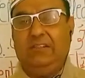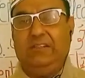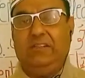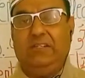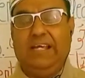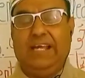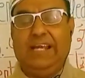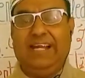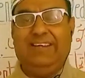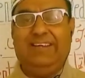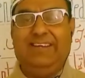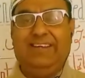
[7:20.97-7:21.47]

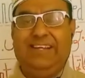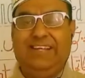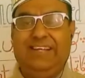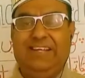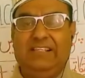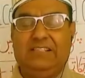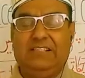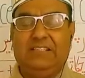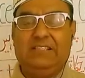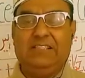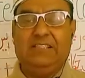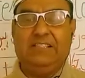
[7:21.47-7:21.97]
that
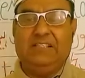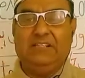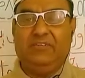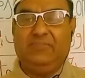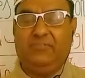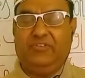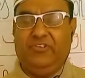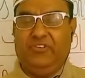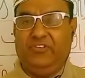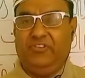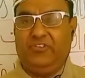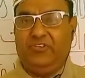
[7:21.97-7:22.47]
links the
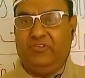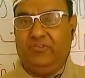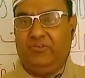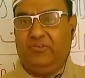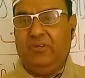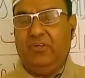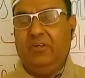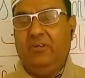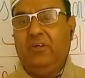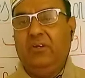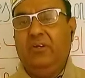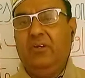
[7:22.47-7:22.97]

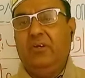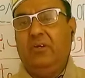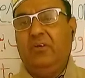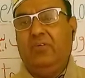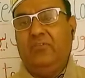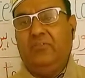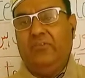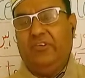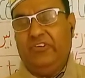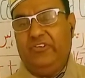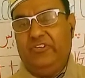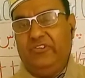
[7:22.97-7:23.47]

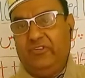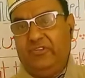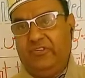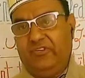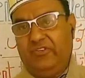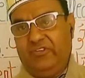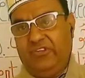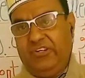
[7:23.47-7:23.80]
first